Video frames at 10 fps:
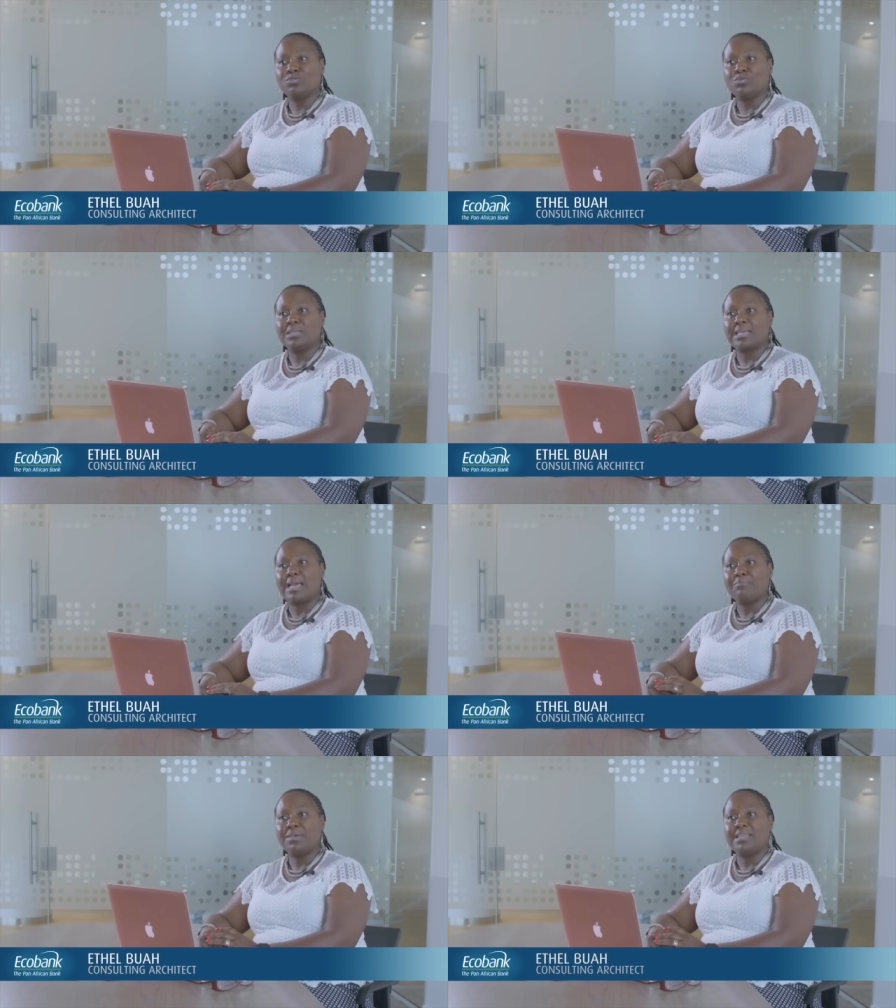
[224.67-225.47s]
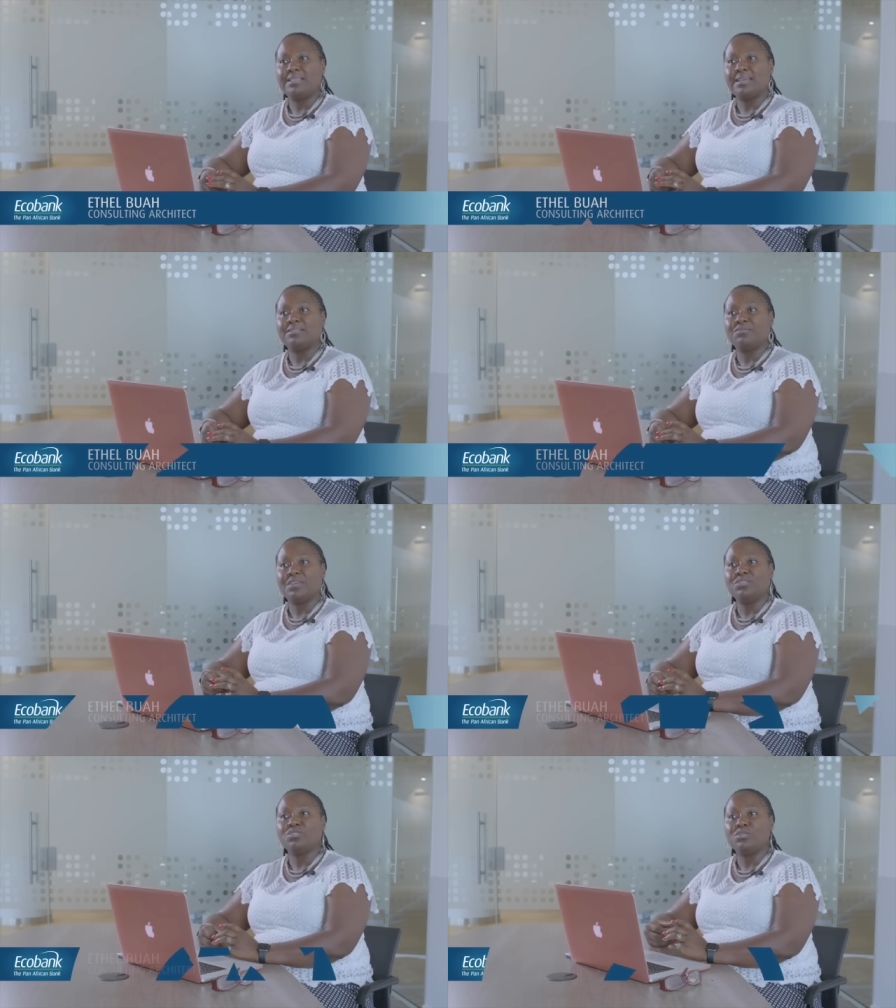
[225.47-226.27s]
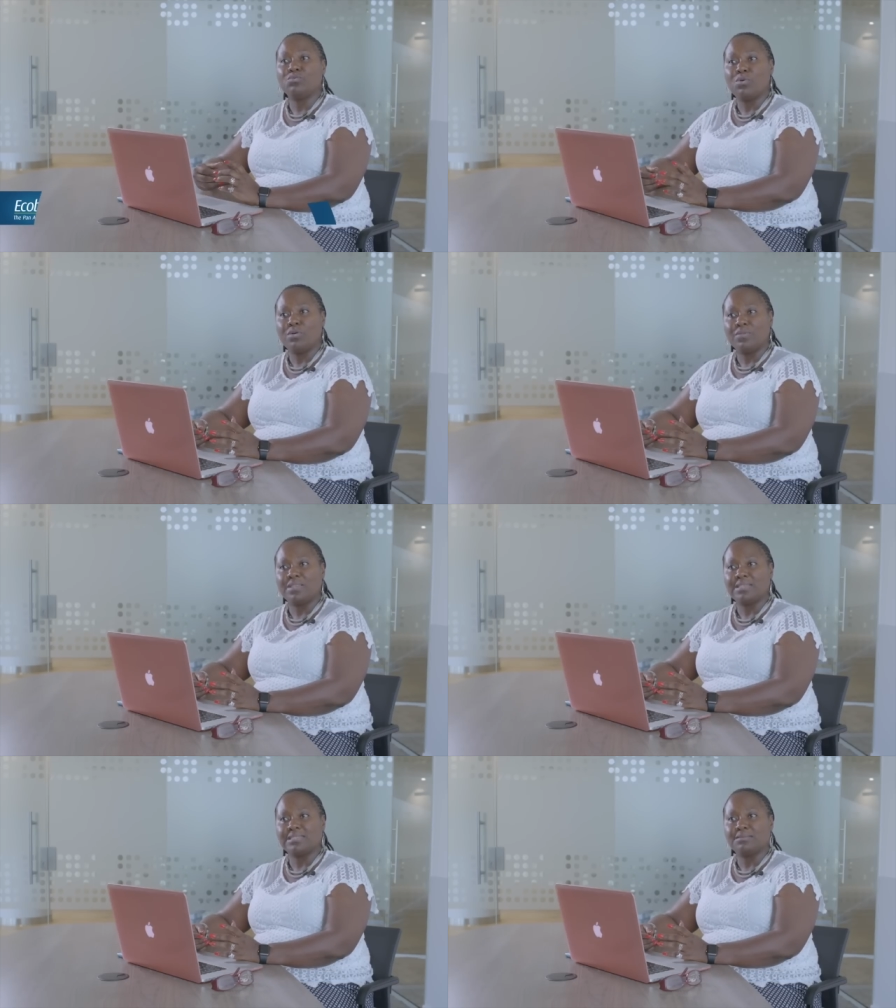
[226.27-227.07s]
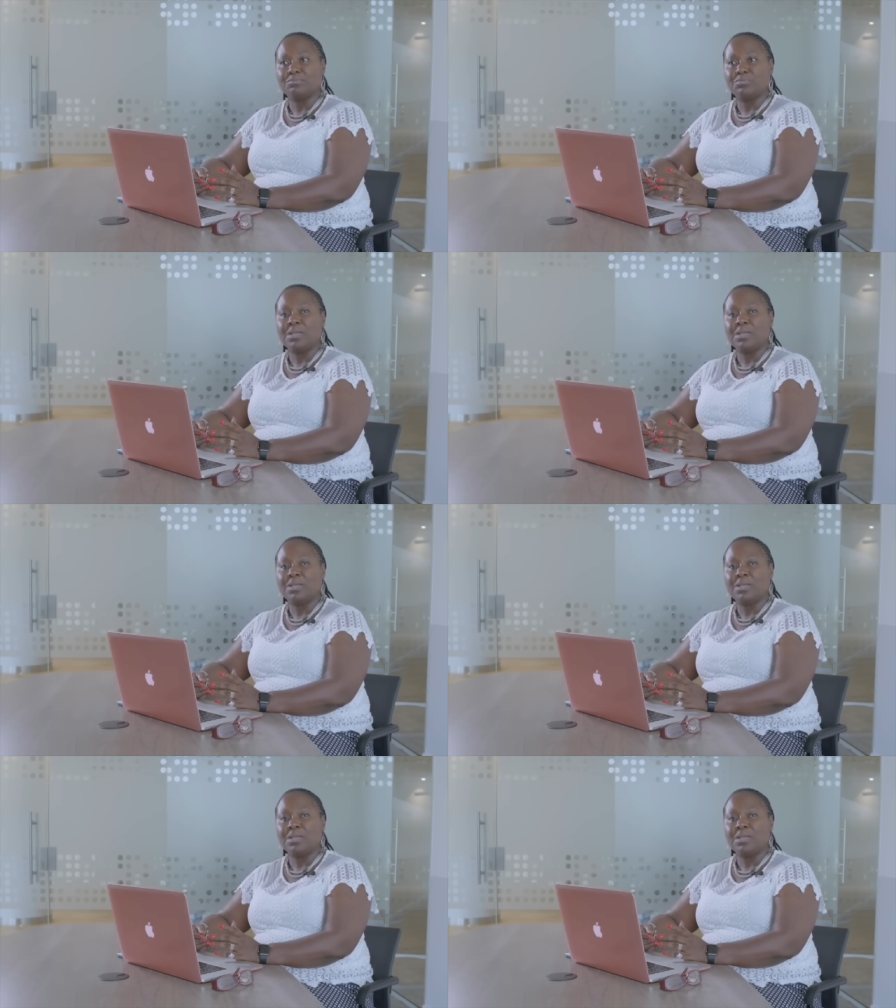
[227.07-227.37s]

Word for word: So the company that eventually won this